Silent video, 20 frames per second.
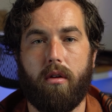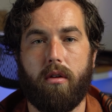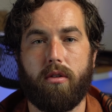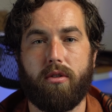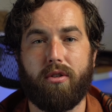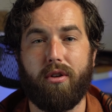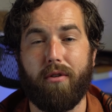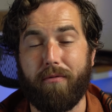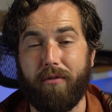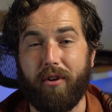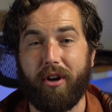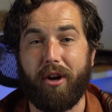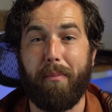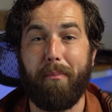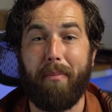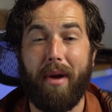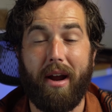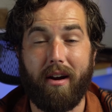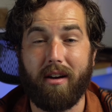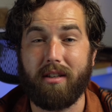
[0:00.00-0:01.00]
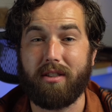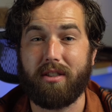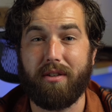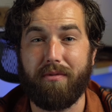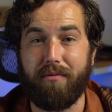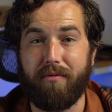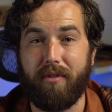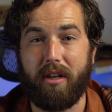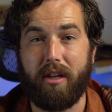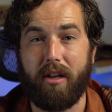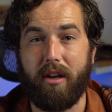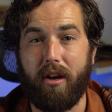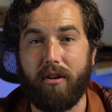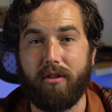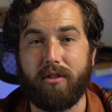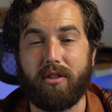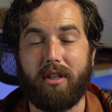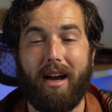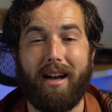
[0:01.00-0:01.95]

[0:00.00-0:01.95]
So for comparison videos,